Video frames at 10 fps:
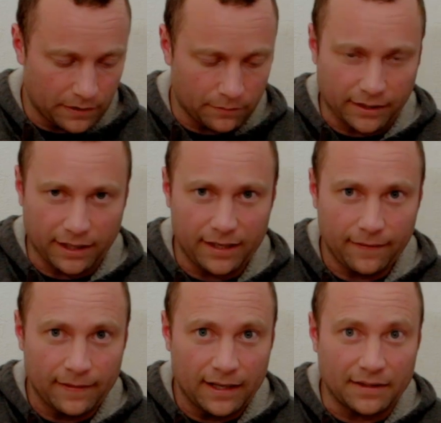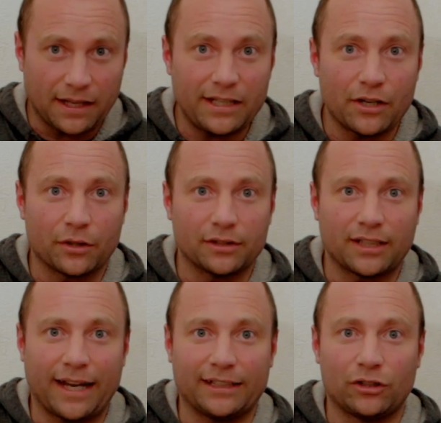Okay, and then you can
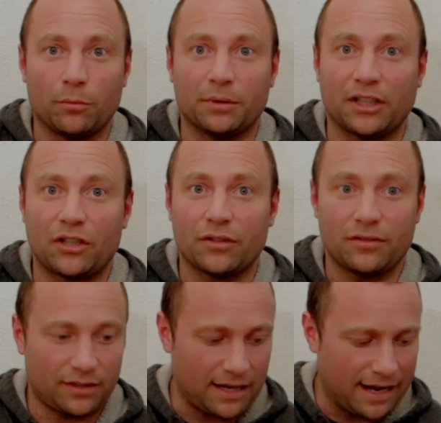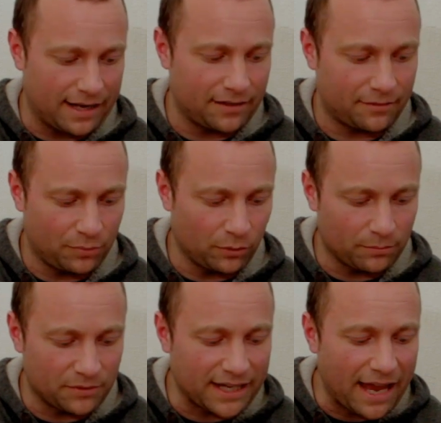take two positions and put
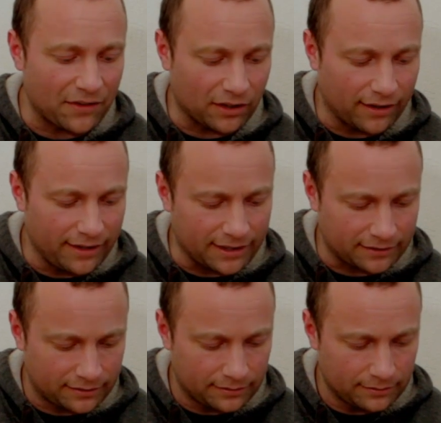them together like this.